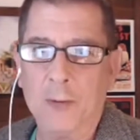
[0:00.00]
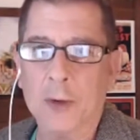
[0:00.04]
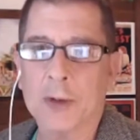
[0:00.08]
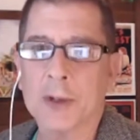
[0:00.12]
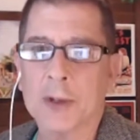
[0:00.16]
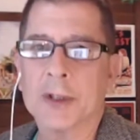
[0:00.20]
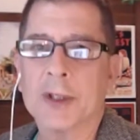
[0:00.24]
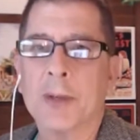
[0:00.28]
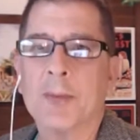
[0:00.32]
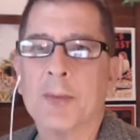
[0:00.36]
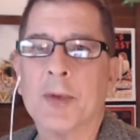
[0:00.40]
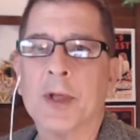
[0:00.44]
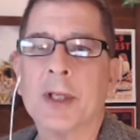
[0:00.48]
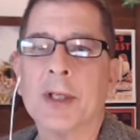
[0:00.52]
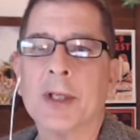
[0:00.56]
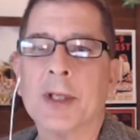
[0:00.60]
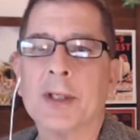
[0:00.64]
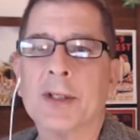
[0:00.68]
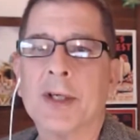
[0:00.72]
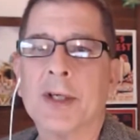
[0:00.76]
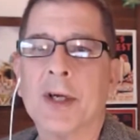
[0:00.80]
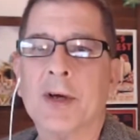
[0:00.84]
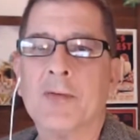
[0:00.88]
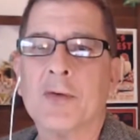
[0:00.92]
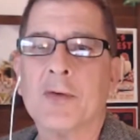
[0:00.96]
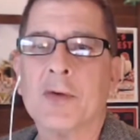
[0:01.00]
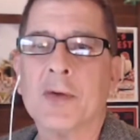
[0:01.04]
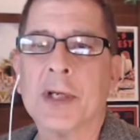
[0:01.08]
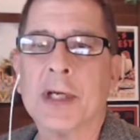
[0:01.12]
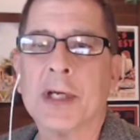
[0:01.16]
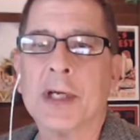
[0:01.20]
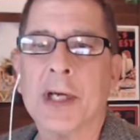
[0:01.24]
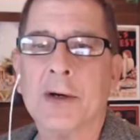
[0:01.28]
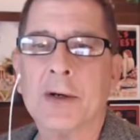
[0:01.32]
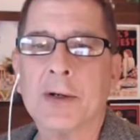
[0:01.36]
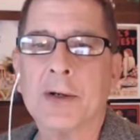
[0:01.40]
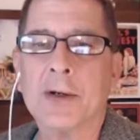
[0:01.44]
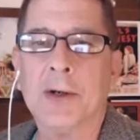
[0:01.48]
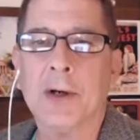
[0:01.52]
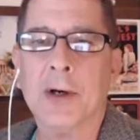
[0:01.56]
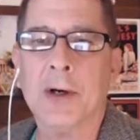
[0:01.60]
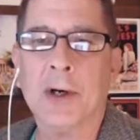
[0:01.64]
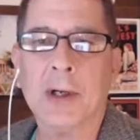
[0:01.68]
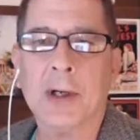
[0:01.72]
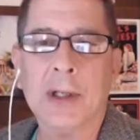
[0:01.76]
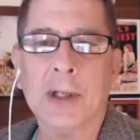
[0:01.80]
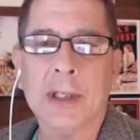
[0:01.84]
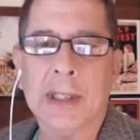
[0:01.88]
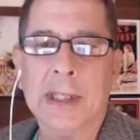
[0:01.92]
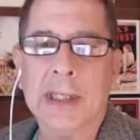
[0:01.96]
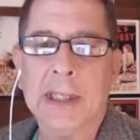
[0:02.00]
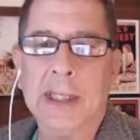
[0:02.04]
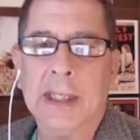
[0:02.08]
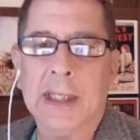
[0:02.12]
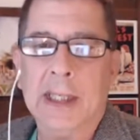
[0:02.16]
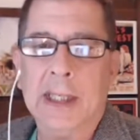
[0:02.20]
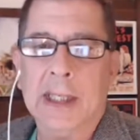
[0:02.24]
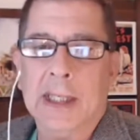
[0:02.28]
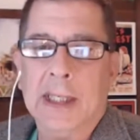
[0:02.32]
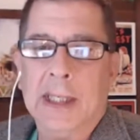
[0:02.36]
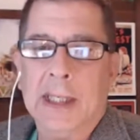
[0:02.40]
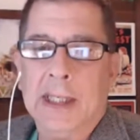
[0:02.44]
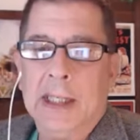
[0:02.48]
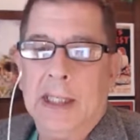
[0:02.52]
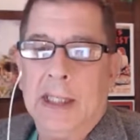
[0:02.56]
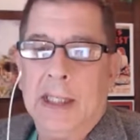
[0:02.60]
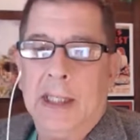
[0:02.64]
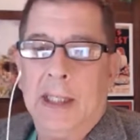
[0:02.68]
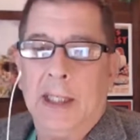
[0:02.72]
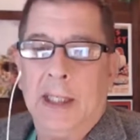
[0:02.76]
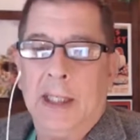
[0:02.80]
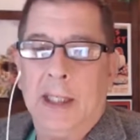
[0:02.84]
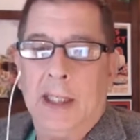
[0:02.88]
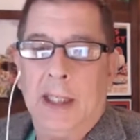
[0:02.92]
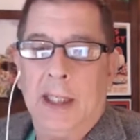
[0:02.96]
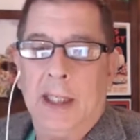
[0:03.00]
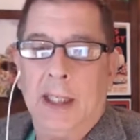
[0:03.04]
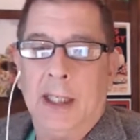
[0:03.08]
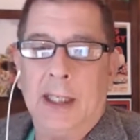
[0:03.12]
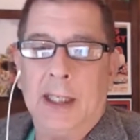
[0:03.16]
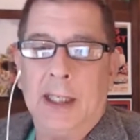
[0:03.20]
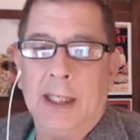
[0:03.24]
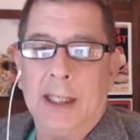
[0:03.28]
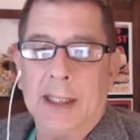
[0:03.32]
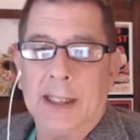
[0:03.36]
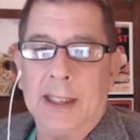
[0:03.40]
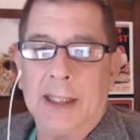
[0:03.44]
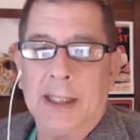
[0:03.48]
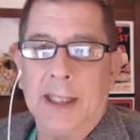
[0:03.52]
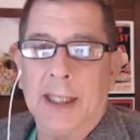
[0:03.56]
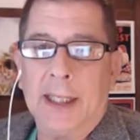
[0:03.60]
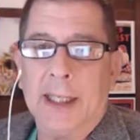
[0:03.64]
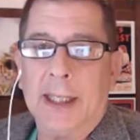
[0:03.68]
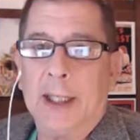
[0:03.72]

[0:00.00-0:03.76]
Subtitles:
something that's safer than alcohol. And